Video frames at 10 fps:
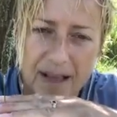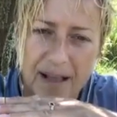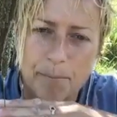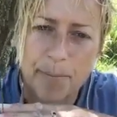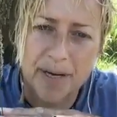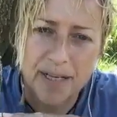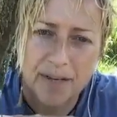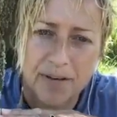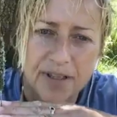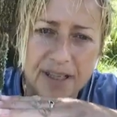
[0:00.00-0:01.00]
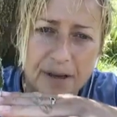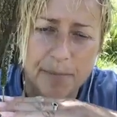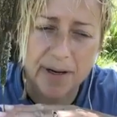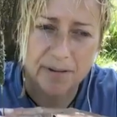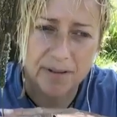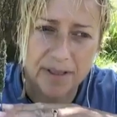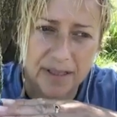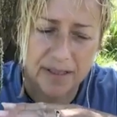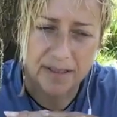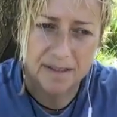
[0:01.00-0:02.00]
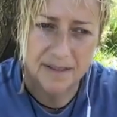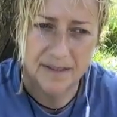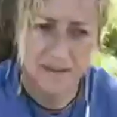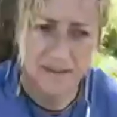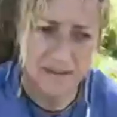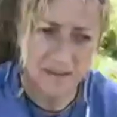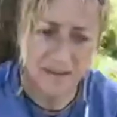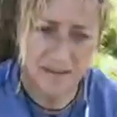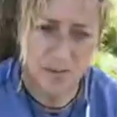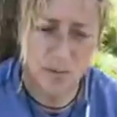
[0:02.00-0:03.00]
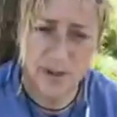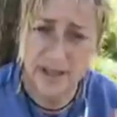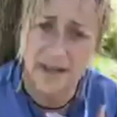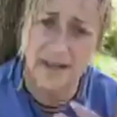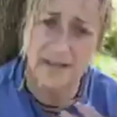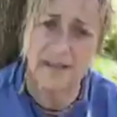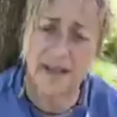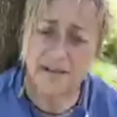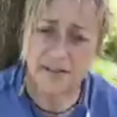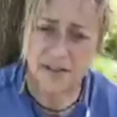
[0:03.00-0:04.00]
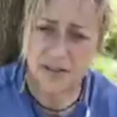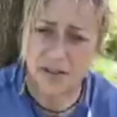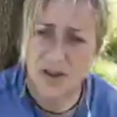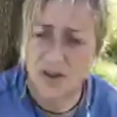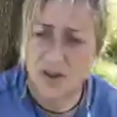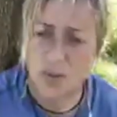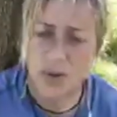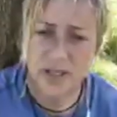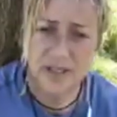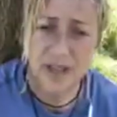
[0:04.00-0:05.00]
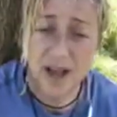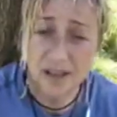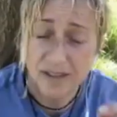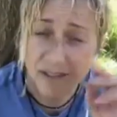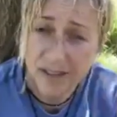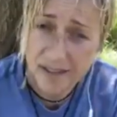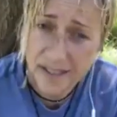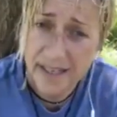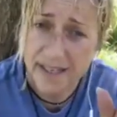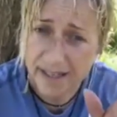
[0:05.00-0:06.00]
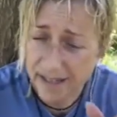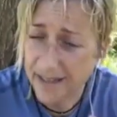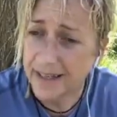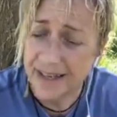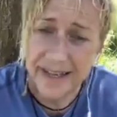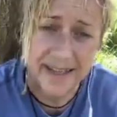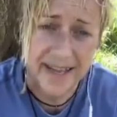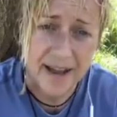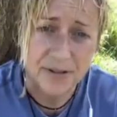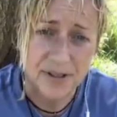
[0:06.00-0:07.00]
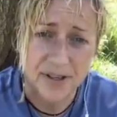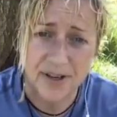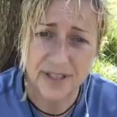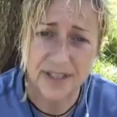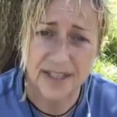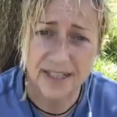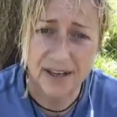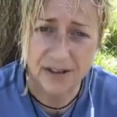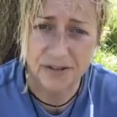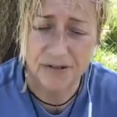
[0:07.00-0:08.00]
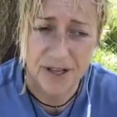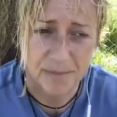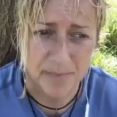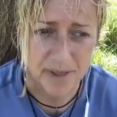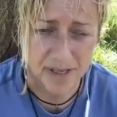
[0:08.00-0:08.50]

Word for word: And by learning about it within ourselves, we start to see in the outside, in our dream,